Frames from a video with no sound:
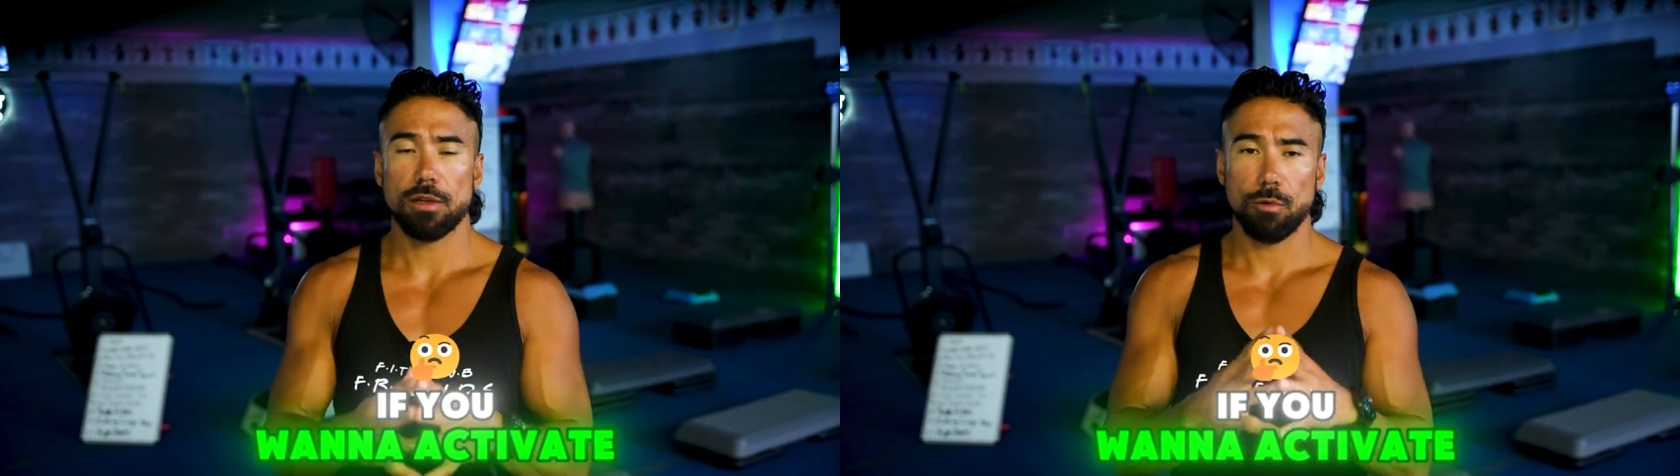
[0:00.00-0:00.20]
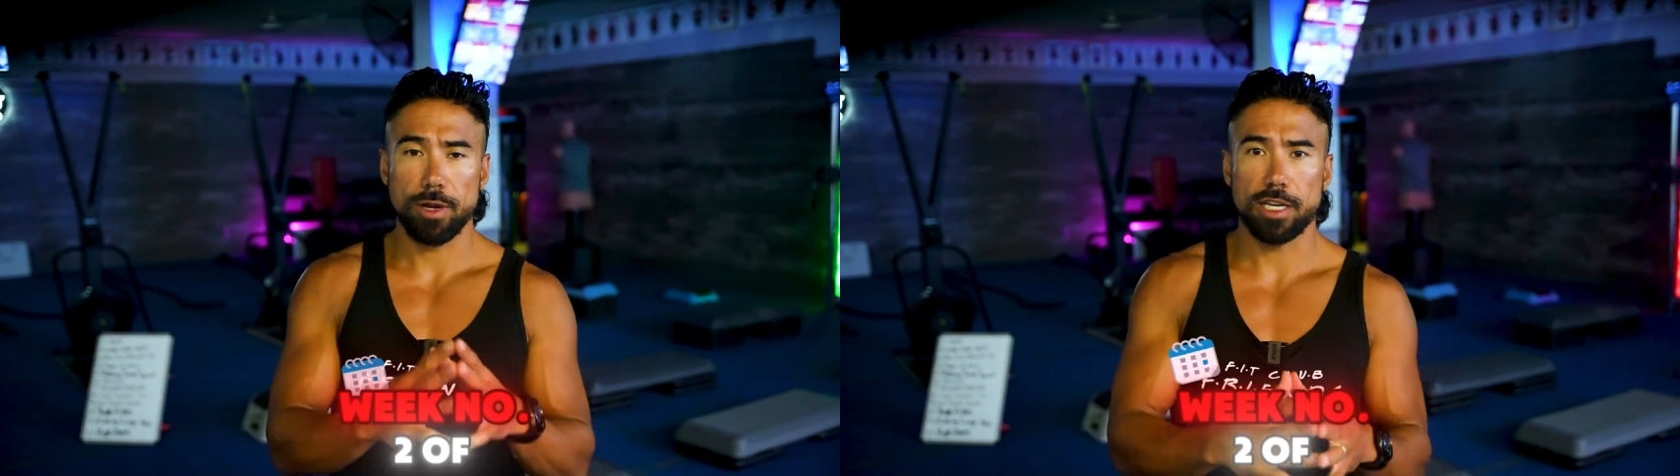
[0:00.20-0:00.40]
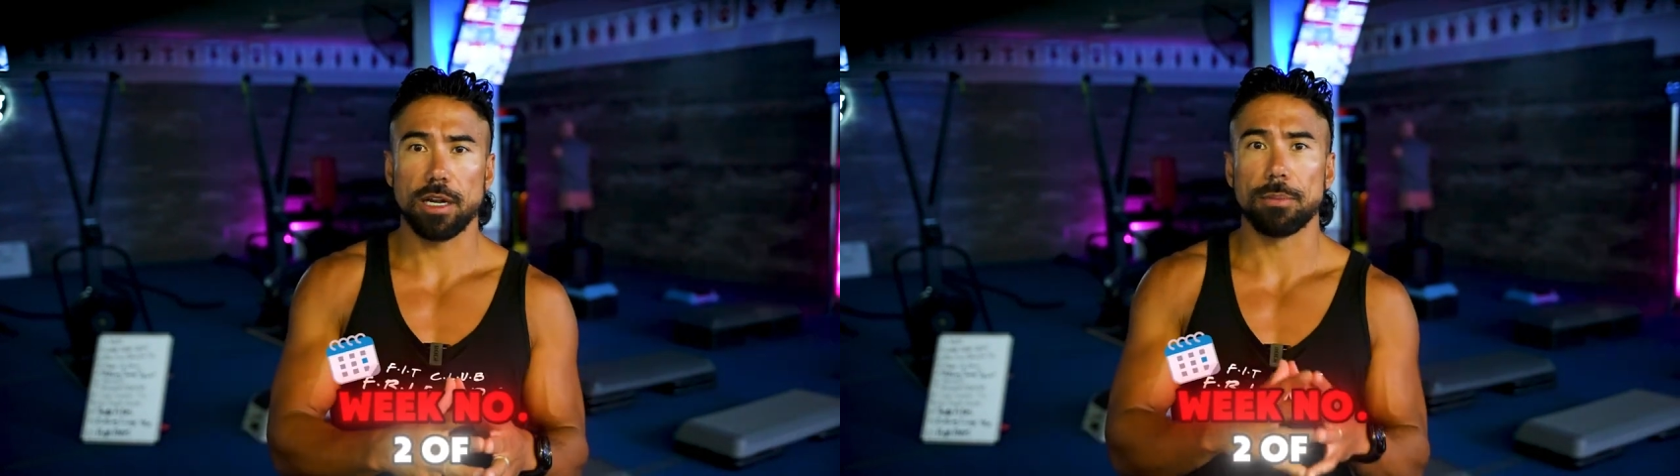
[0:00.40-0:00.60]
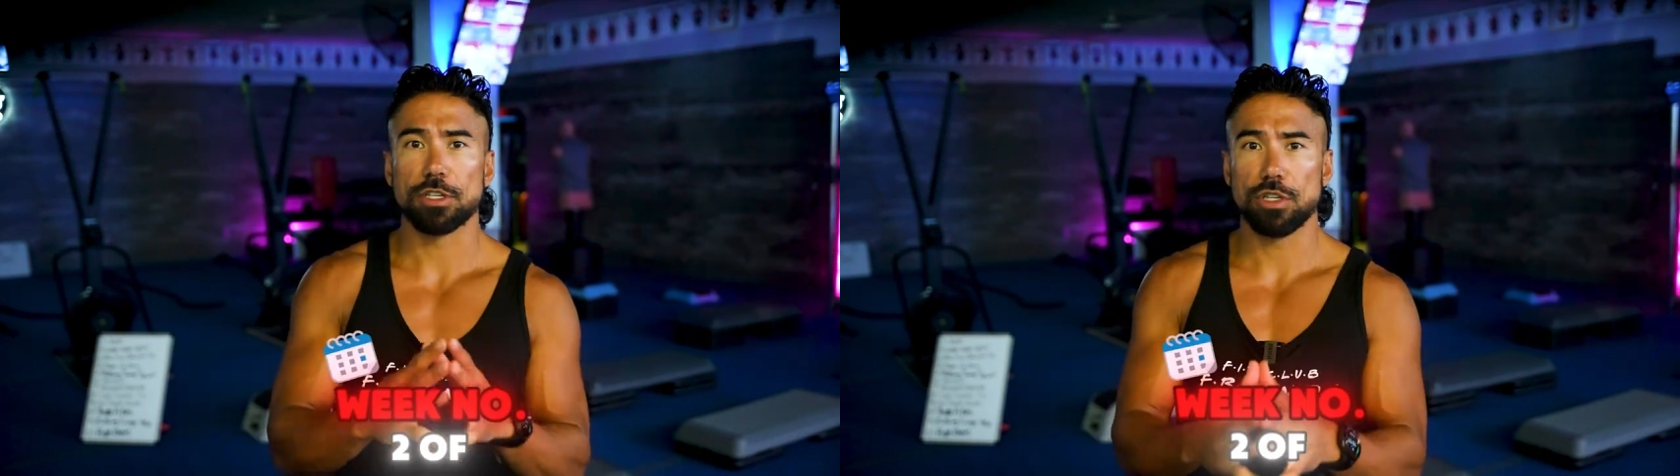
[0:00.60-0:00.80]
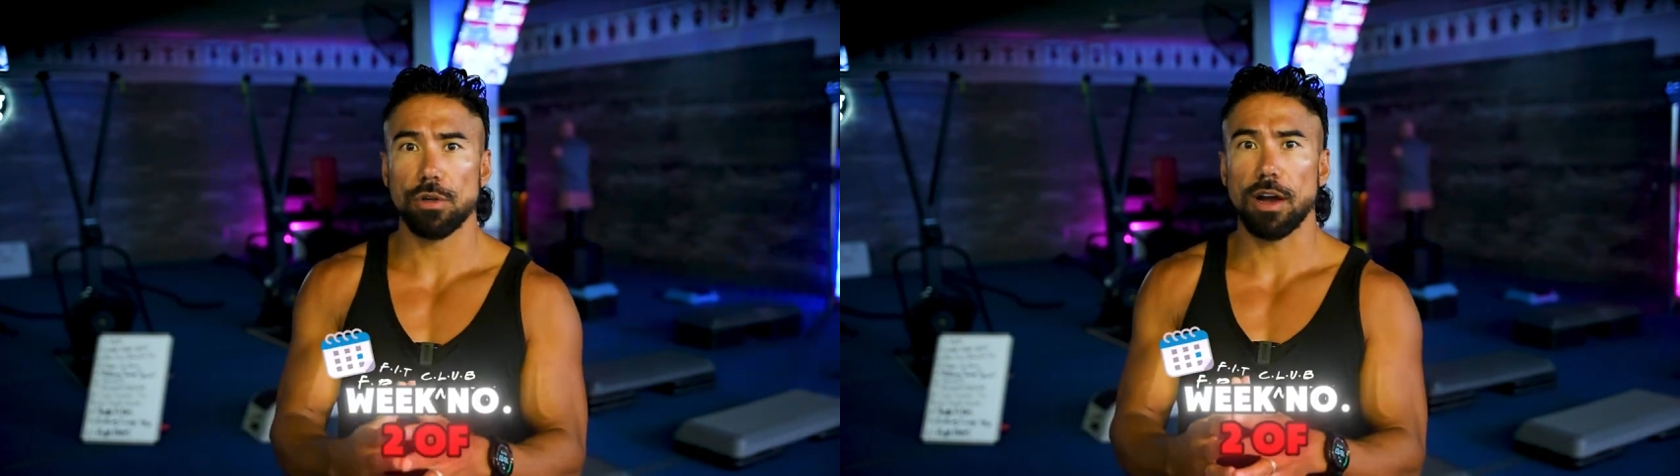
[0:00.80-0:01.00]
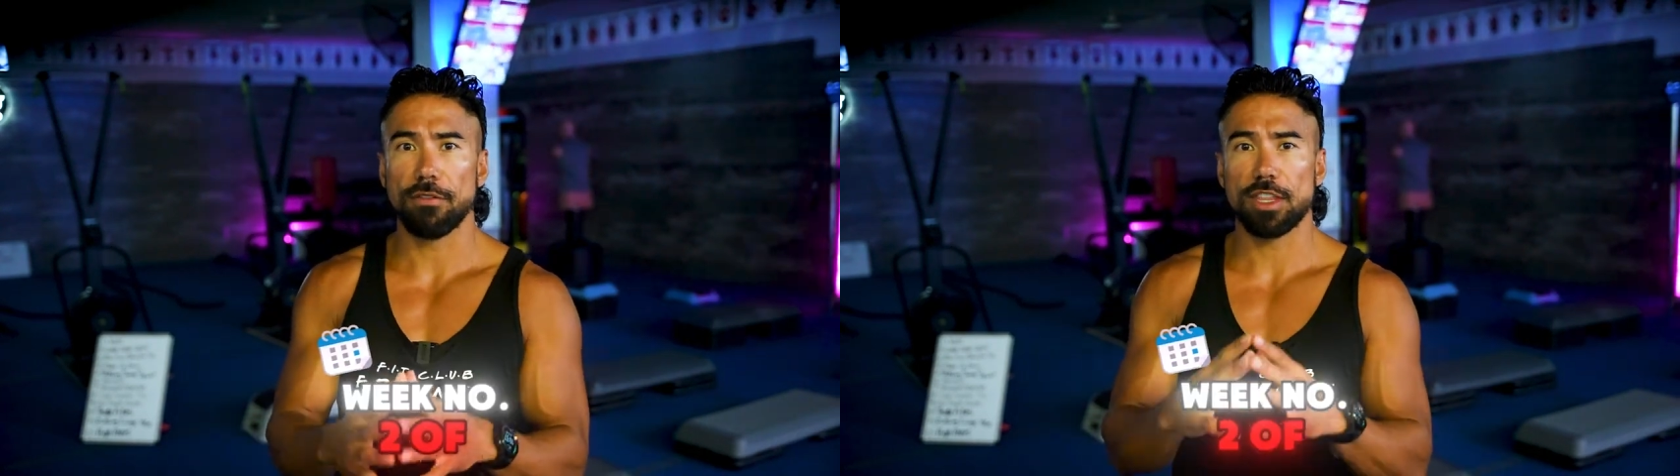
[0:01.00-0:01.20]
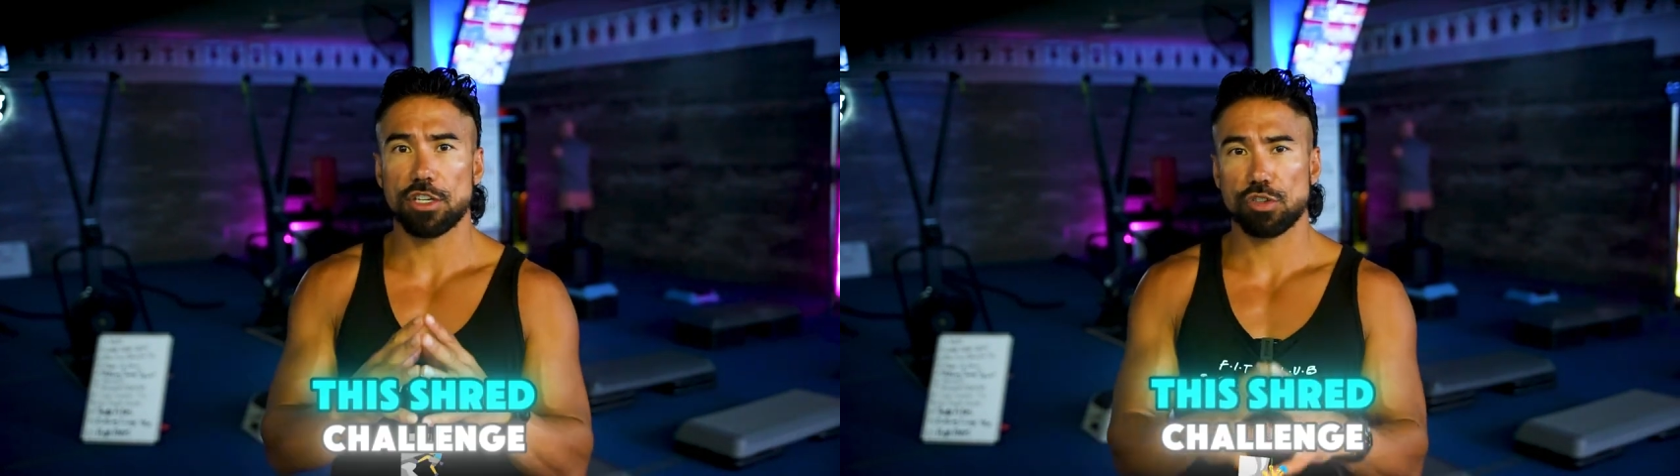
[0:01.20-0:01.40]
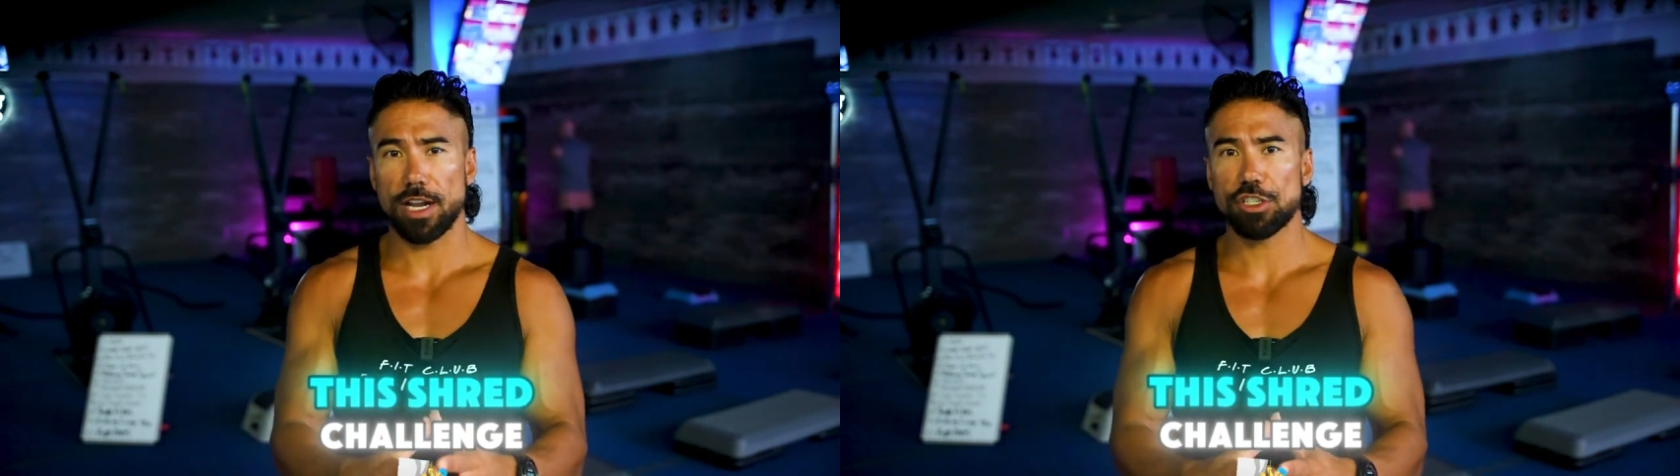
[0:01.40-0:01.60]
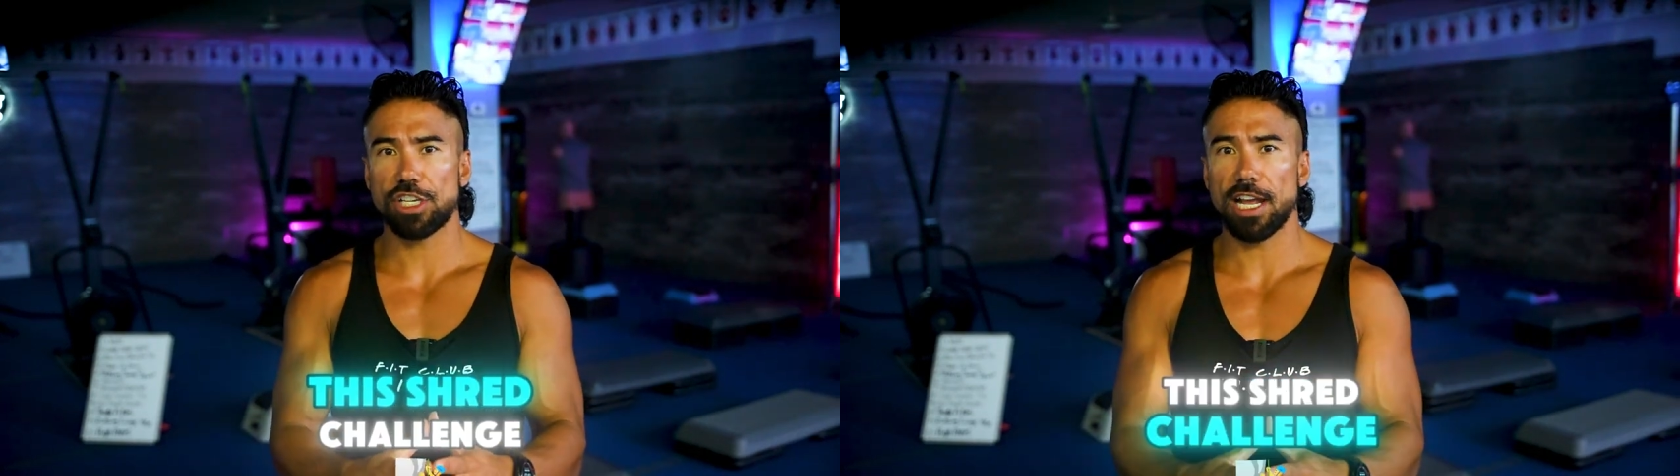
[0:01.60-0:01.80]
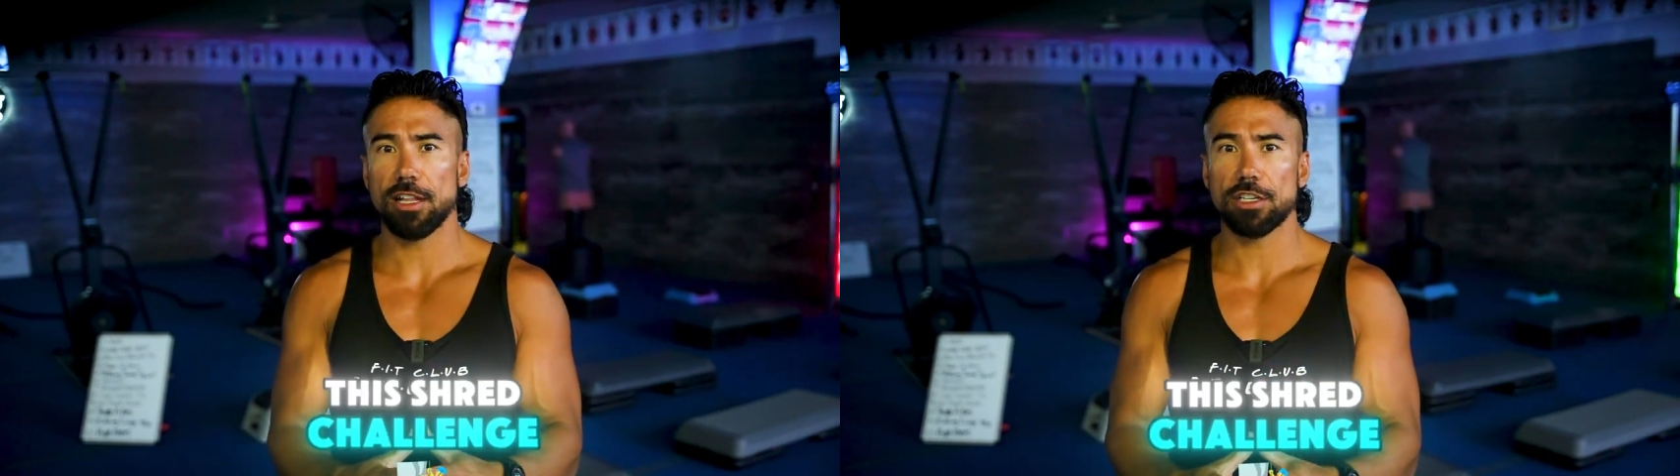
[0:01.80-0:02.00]
week number two of this shred
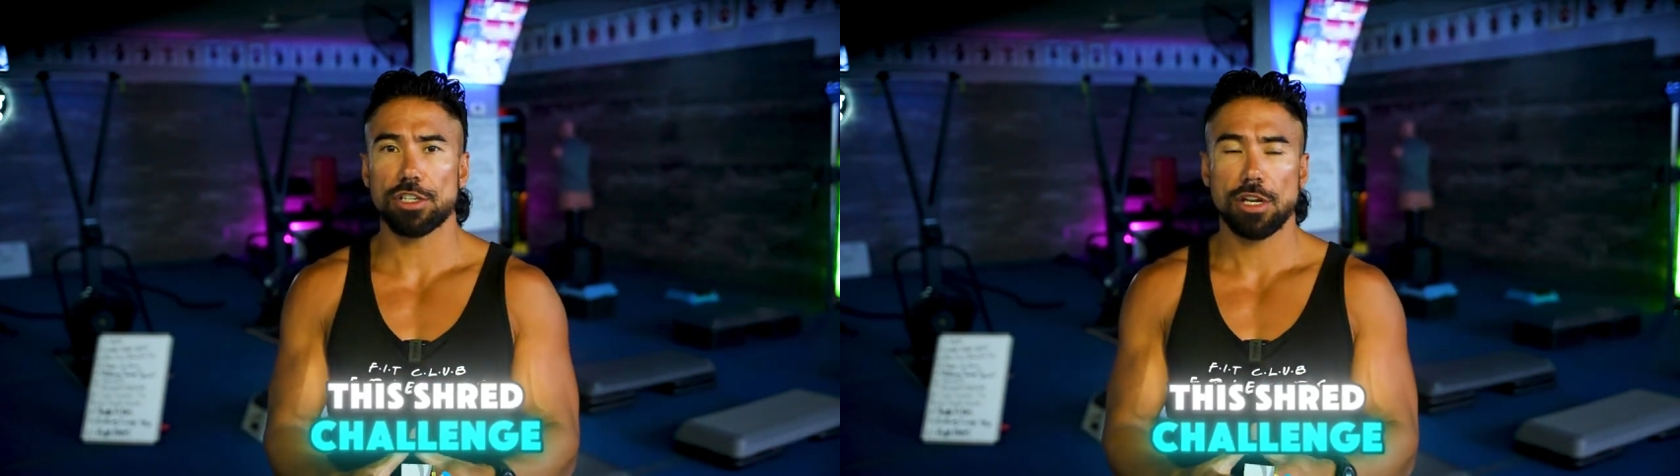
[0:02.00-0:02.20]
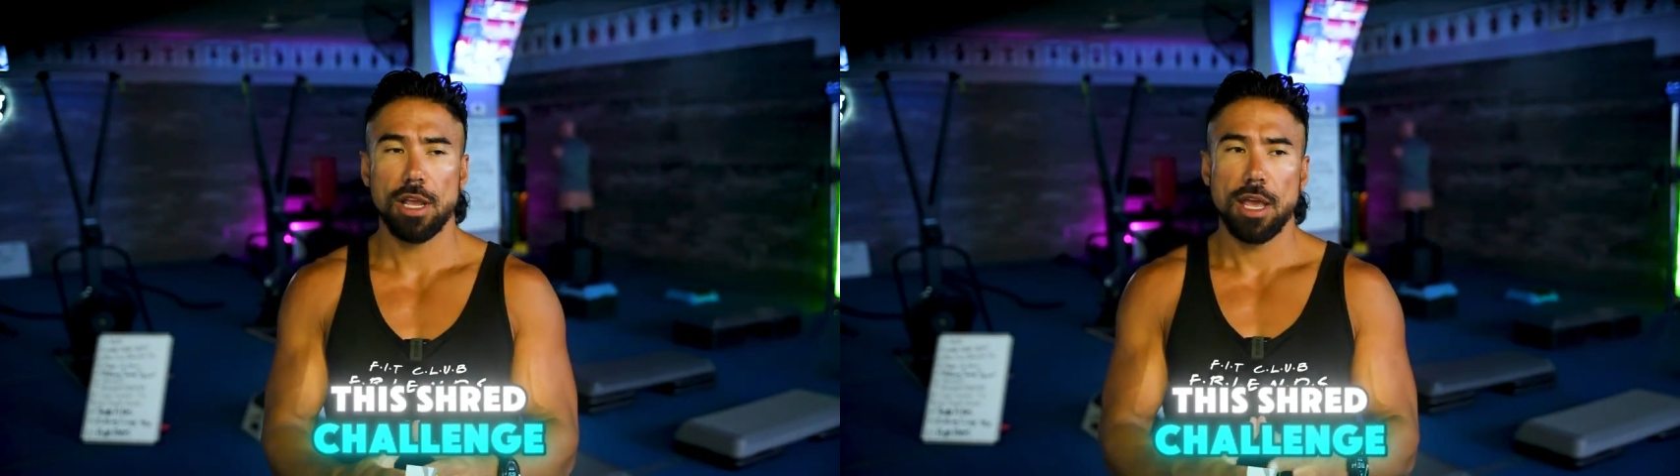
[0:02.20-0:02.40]
challenge.